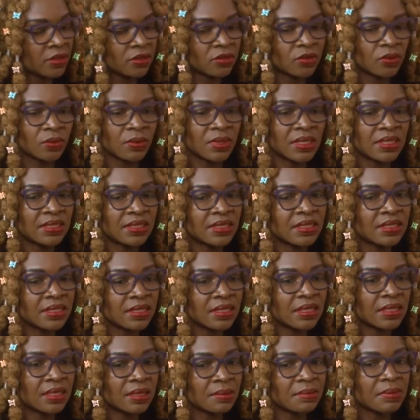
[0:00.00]
So we're
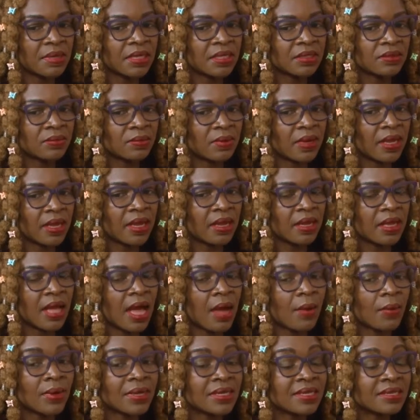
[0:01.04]
sitting in a place where
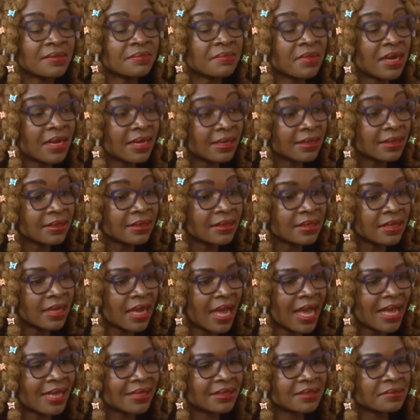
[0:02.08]
our demand
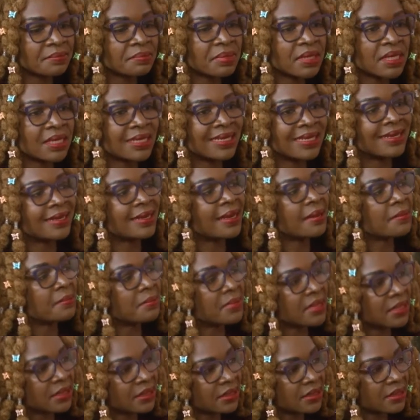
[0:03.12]
has been in
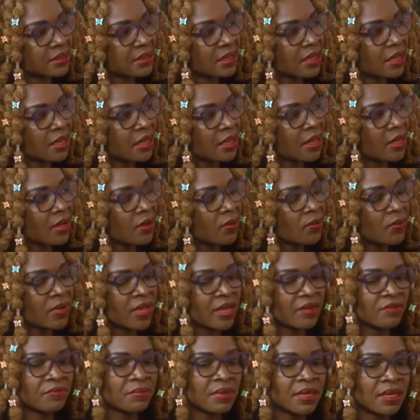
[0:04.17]
numbers.
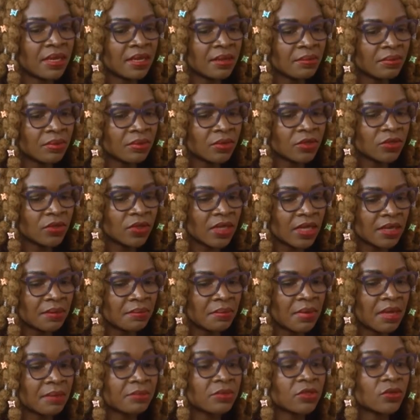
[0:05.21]
We have been able to
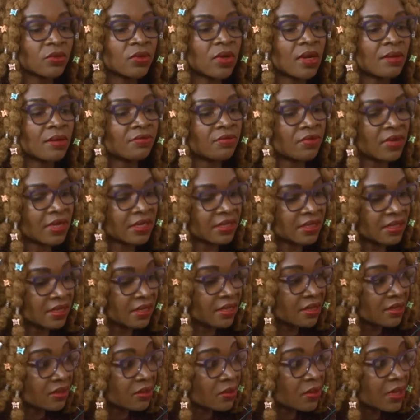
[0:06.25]
get moms to come for
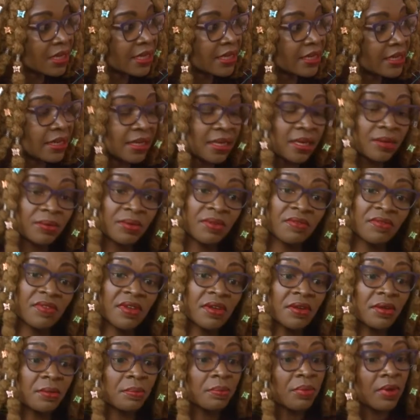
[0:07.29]
antenatal clinic, and we're
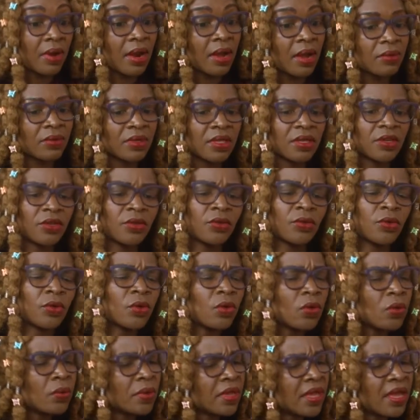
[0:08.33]
very proud that
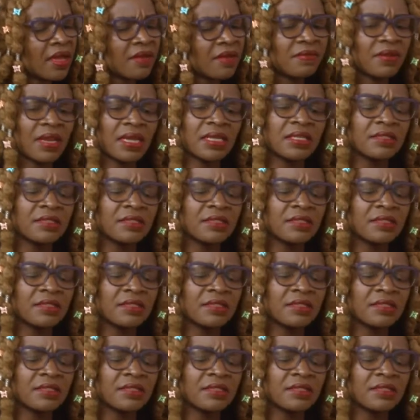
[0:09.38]
we have